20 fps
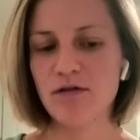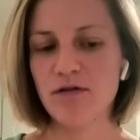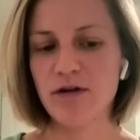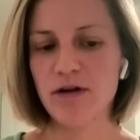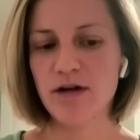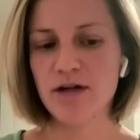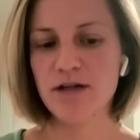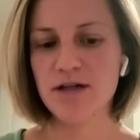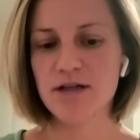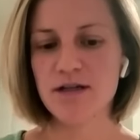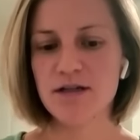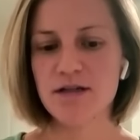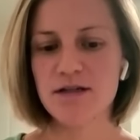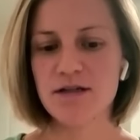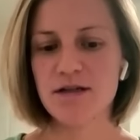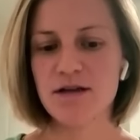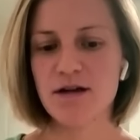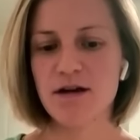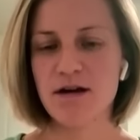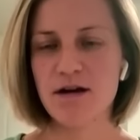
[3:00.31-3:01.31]
of us
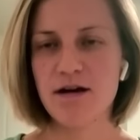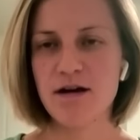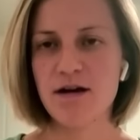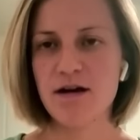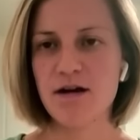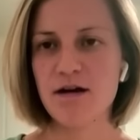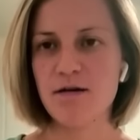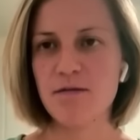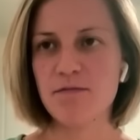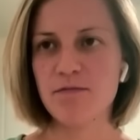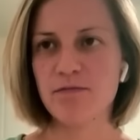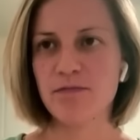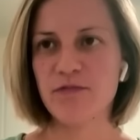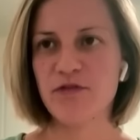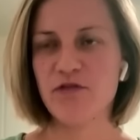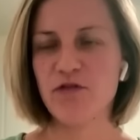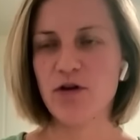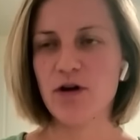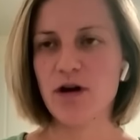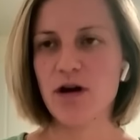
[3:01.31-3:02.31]
um,
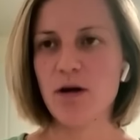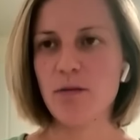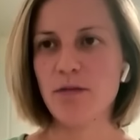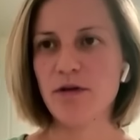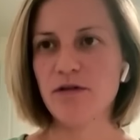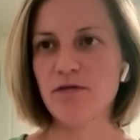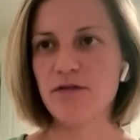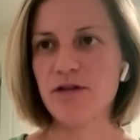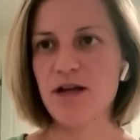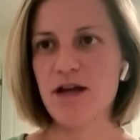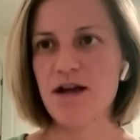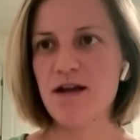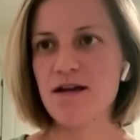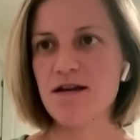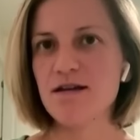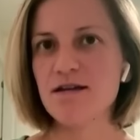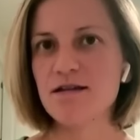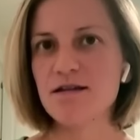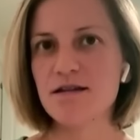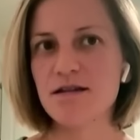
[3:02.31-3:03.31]
for a couple of
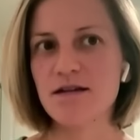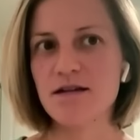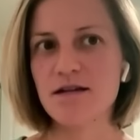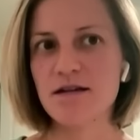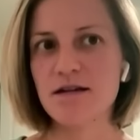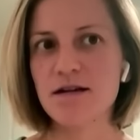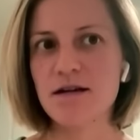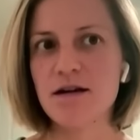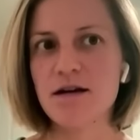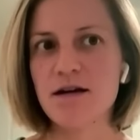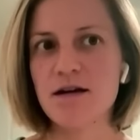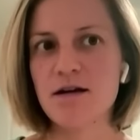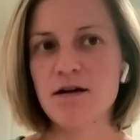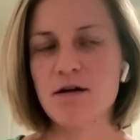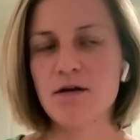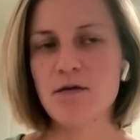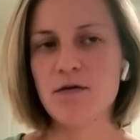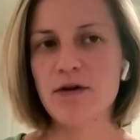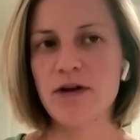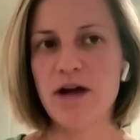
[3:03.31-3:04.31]
days, and
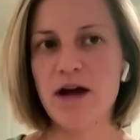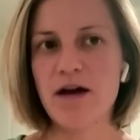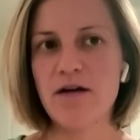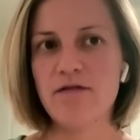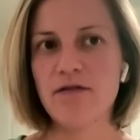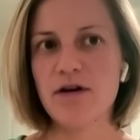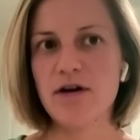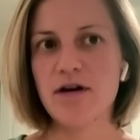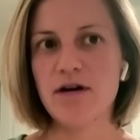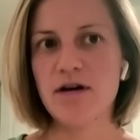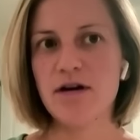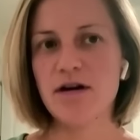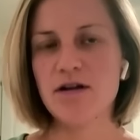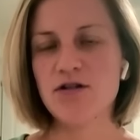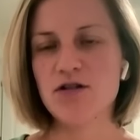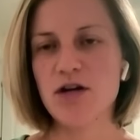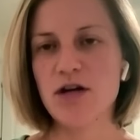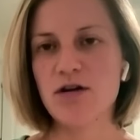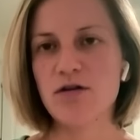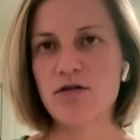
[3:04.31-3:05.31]
we have a, a
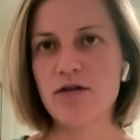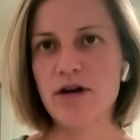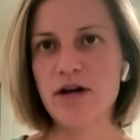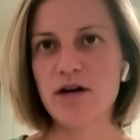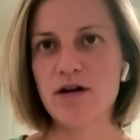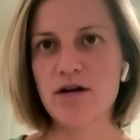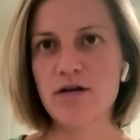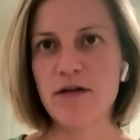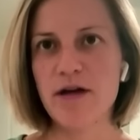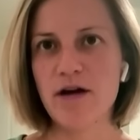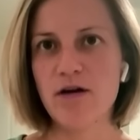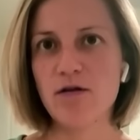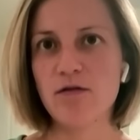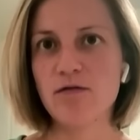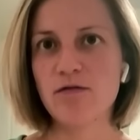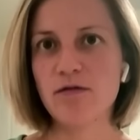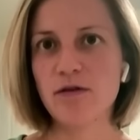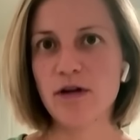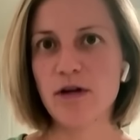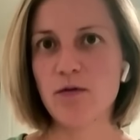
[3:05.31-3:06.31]
generator that
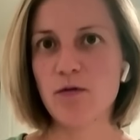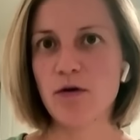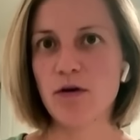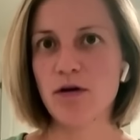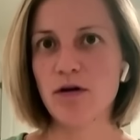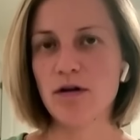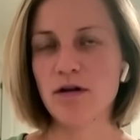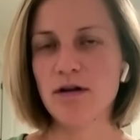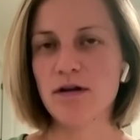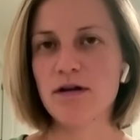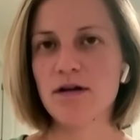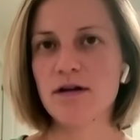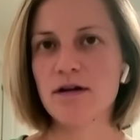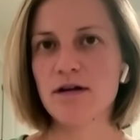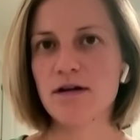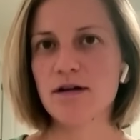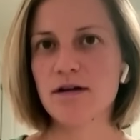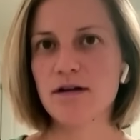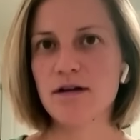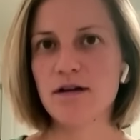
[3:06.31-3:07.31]
hopefully will,
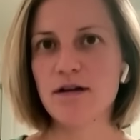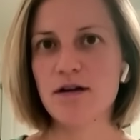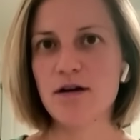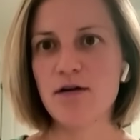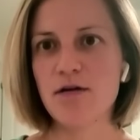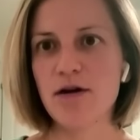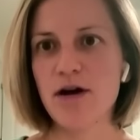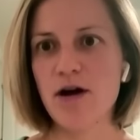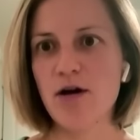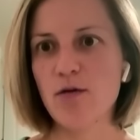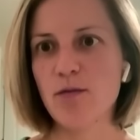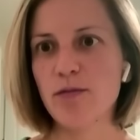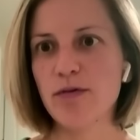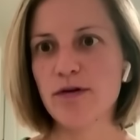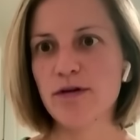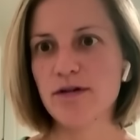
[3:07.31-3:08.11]
you know, help